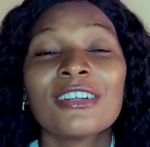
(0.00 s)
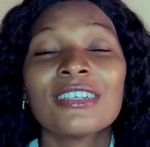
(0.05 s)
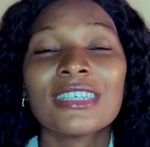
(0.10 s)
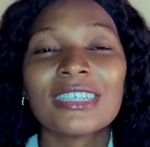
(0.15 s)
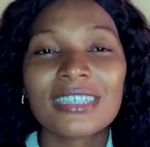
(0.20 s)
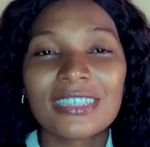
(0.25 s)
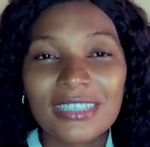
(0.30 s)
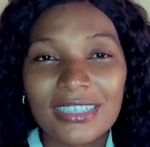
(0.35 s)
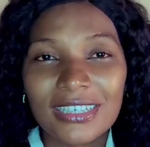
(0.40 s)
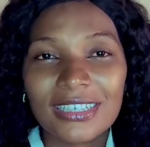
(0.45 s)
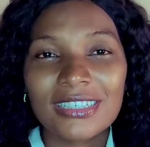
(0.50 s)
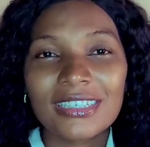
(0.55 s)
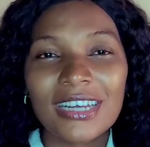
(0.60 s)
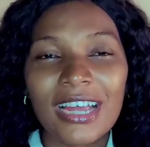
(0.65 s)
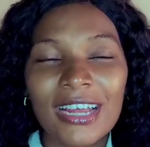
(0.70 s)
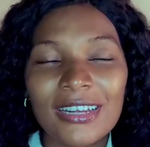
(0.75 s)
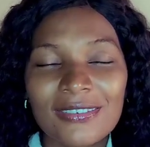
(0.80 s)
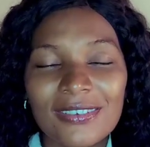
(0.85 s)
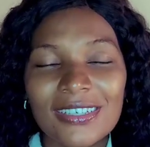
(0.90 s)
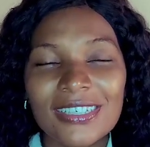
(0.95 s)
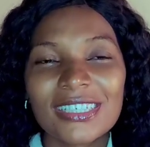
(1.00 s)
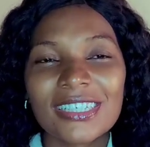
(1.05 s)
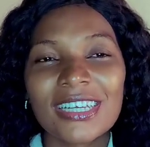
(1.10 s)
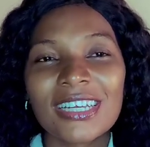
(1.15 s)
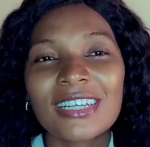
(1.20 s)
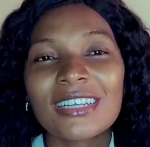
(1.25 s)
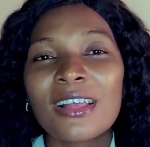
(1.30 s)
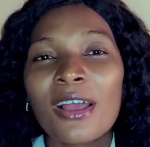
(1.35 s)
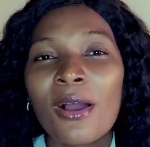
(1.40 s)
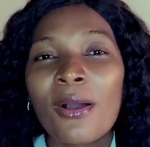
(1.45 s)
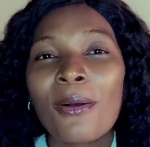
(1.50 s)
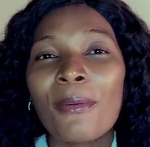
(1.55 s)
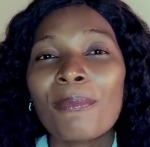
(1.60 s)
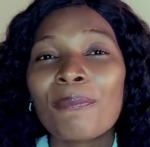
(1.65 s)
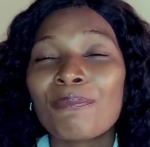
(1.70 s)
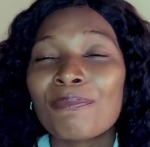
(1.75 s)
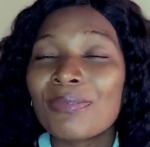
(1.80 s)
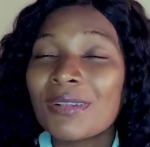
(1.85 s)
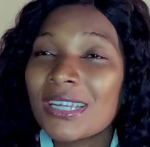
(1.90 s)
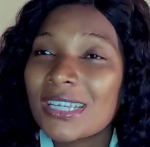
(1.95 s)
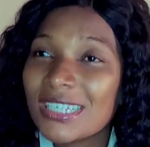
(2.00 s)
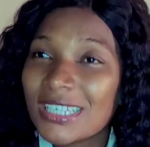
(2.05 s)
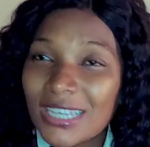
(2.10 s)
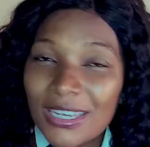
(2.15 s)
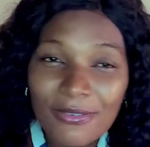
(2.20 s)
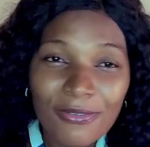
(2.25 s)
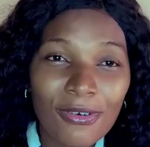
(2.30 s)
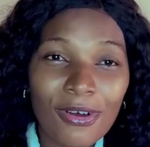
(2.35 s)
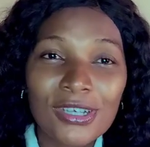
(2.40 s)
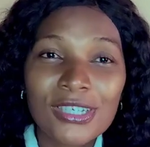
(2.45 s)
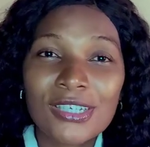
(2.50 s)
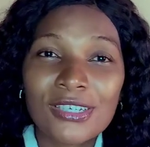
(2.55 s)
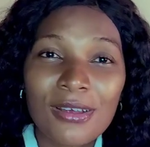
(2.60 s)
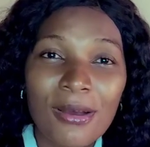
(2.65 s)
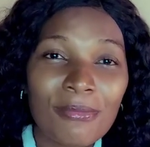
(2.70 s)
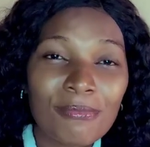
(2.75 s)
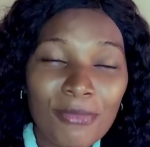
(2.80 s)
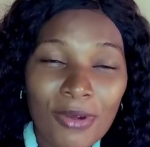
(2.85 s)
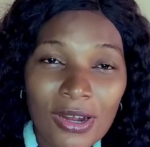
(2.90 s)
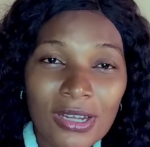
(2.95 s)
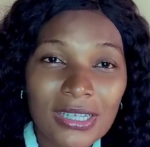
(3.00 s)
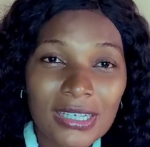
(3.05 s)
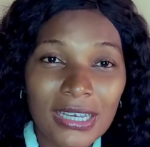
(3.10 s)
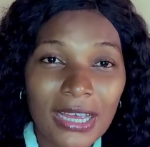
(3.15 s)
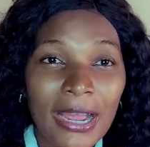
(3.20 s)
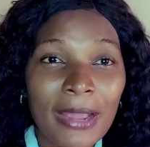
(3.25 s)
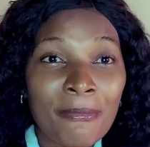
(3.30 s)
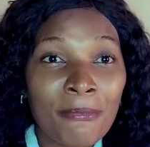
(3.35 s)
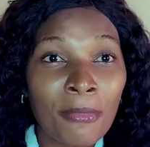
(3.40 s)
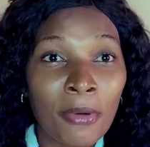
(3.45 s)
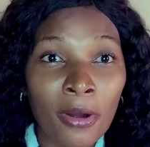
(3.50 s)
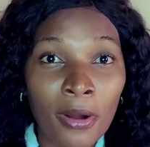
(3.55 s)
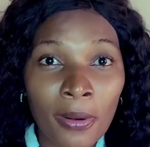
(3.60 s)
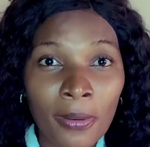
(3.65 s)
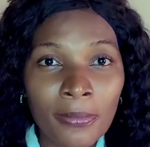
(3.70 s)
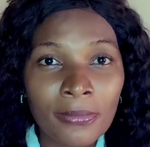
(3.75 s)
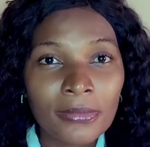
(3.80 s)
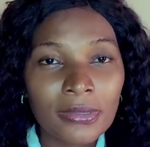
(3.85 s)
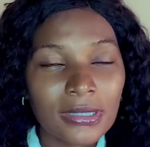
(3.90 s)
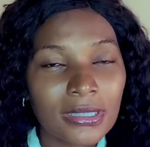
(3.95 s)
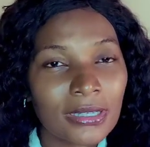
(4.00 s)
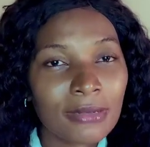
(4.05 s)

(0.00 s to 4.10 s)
The child was saying, "Please give us some more time, mom."